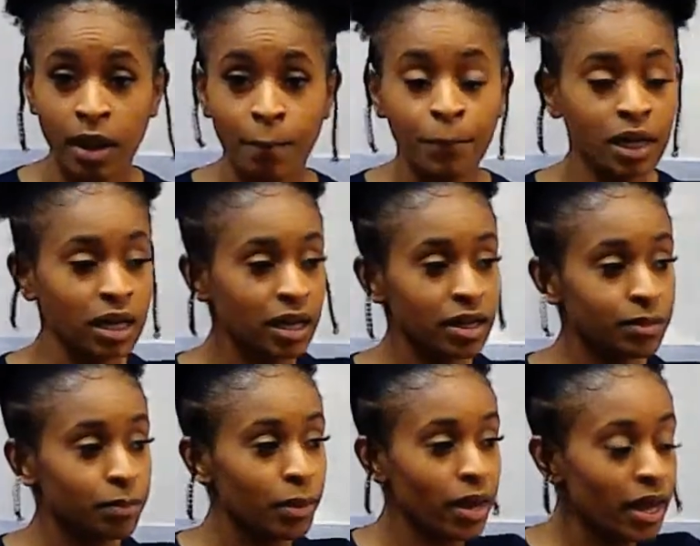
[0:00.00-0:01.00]
but
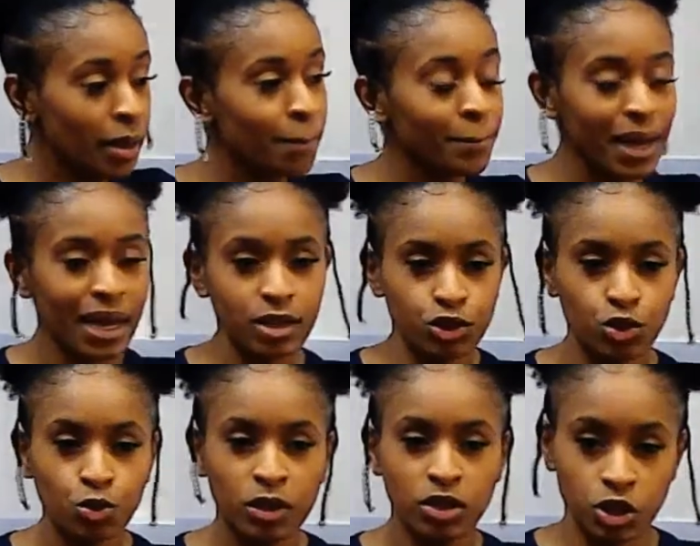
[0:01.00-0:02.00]
it made you,
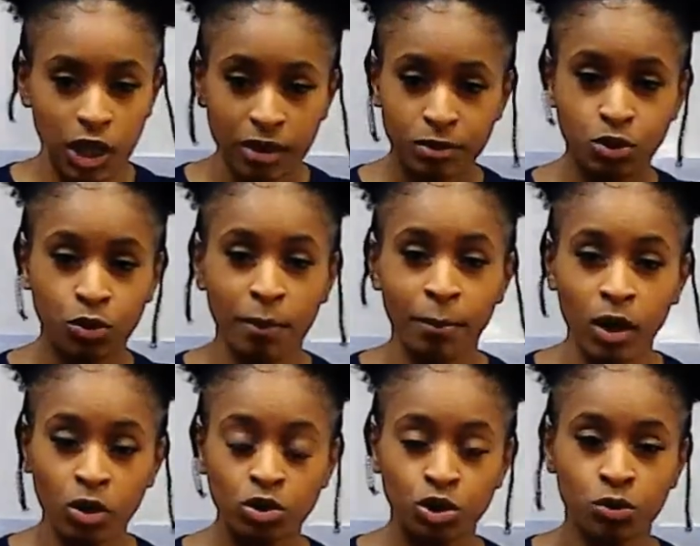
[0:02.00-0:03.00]
it shaped you, it
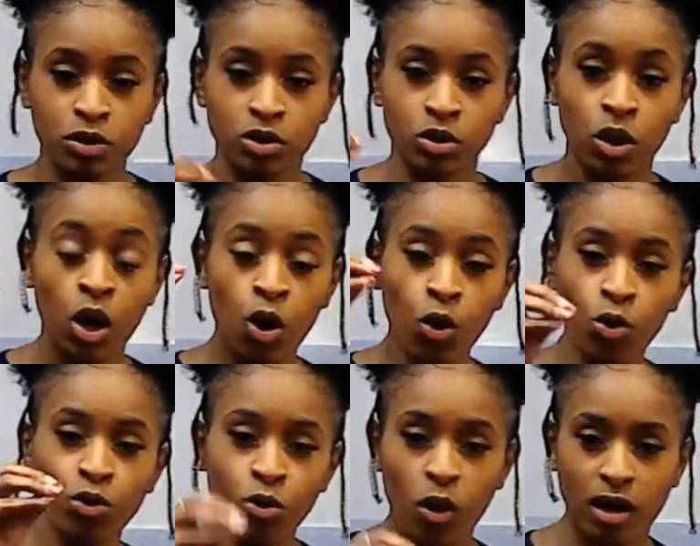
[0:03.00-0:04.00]
molded you into who
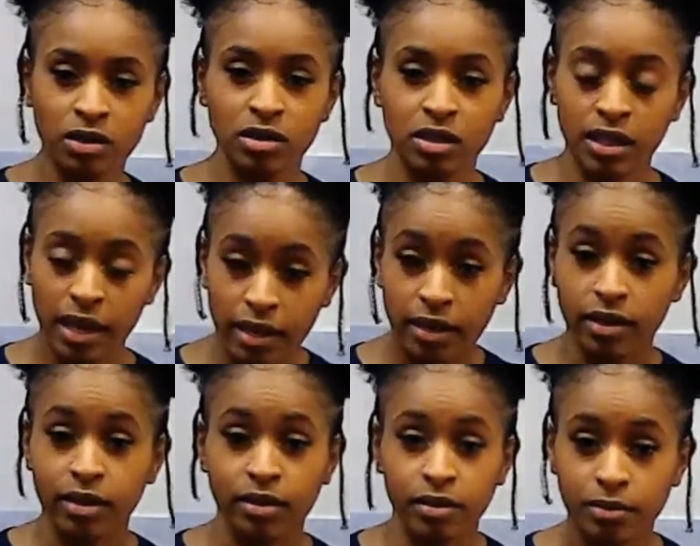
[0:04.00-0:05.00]
you are today.
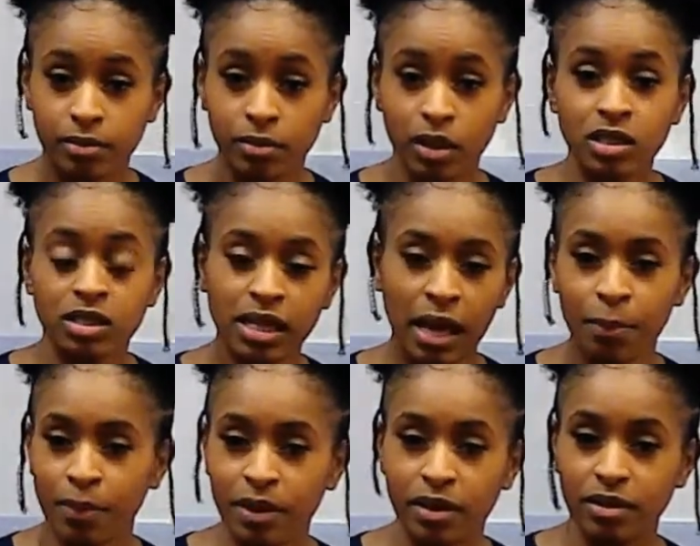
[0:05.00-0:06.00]
Accept
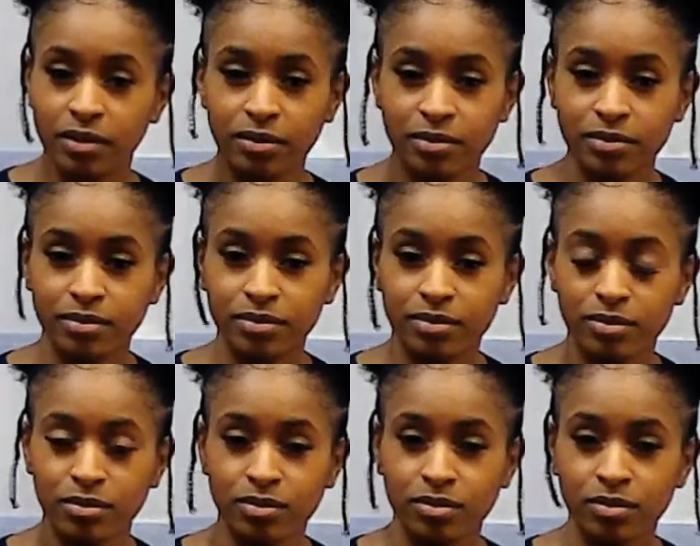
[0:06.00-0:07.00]
it.
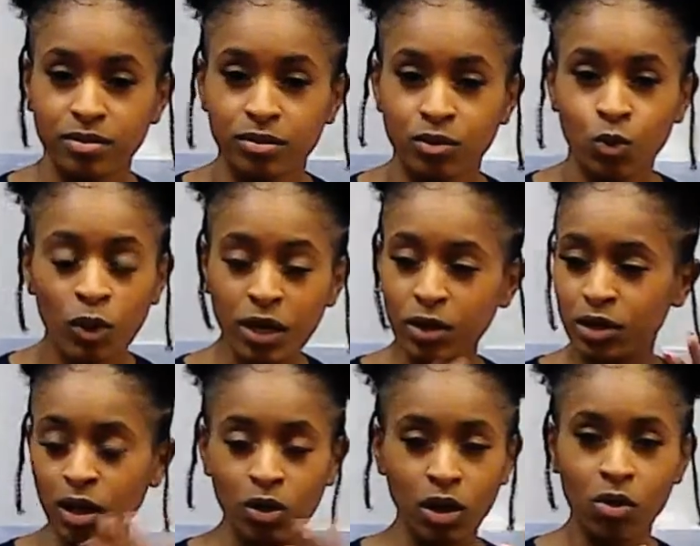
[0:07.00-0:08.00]
We are no
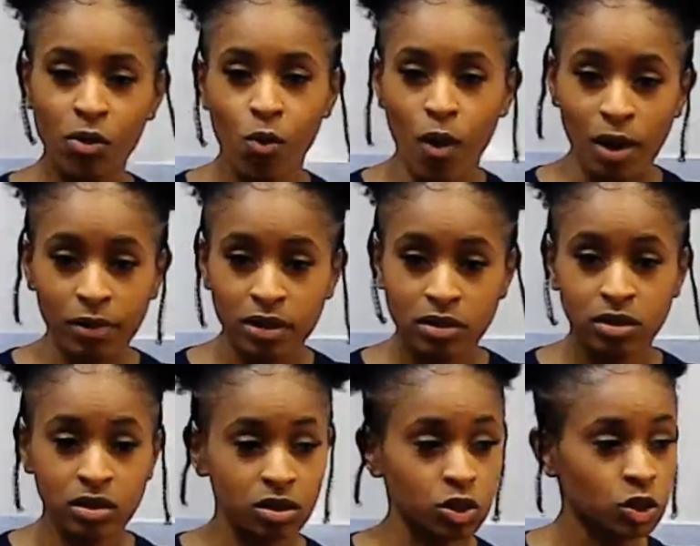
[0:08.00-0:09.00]
longer walking into
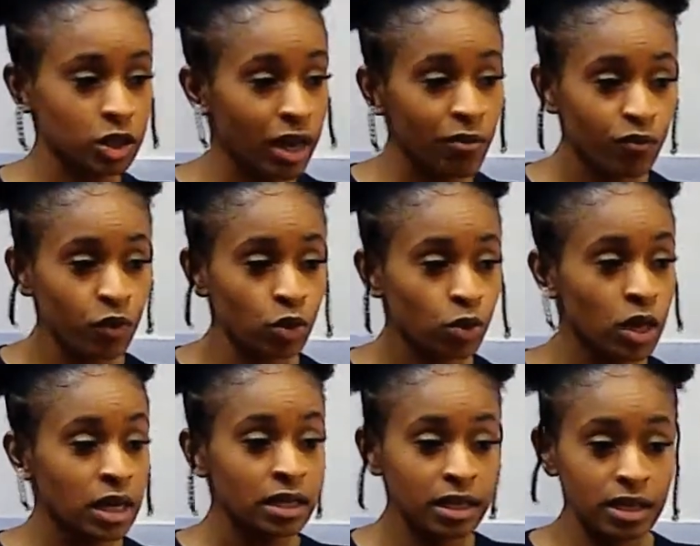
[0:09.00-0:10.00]
the
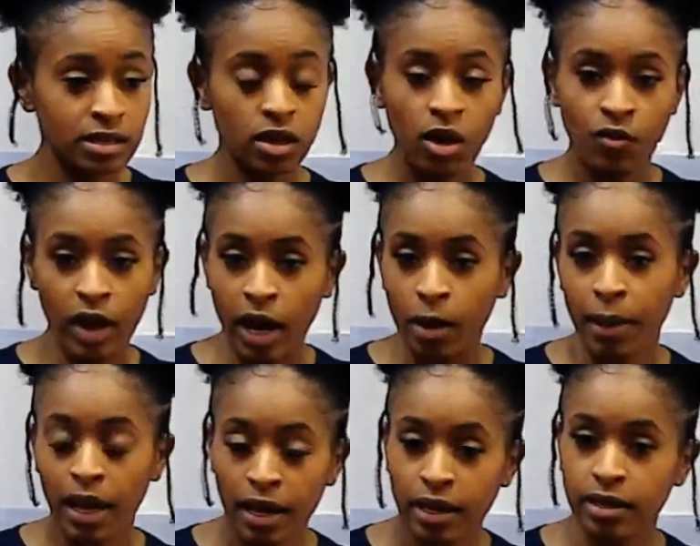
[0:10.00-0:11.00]
shamefulness of our
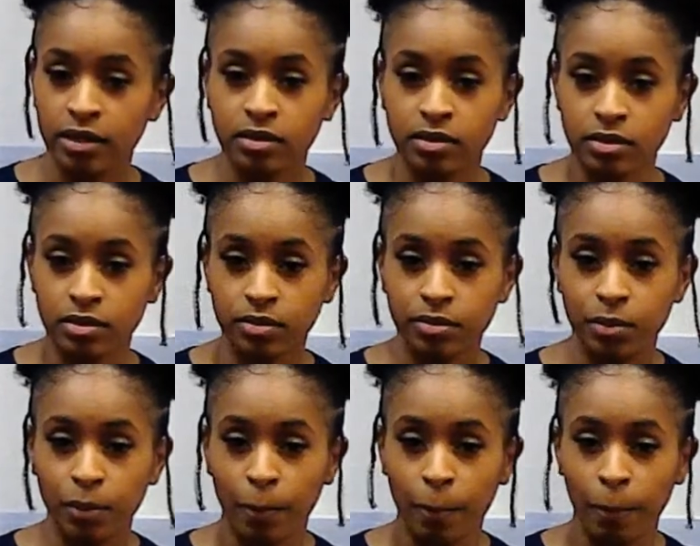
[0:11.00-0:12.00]
past.
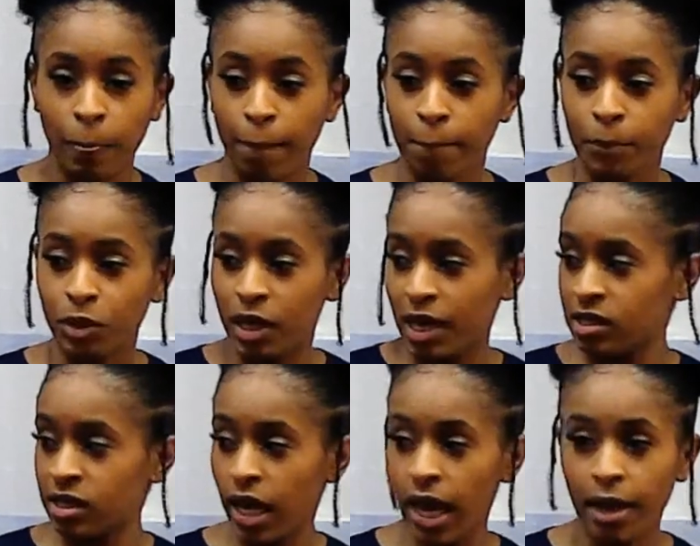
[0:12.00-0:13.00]
Yes,
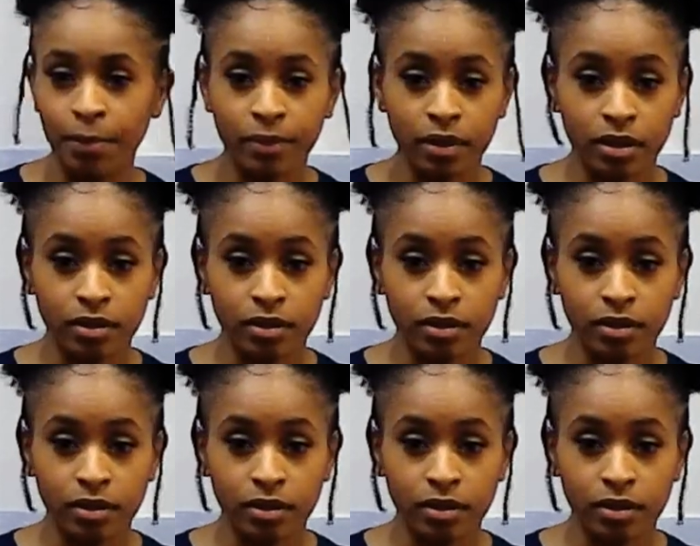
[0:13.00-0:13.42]
it happened.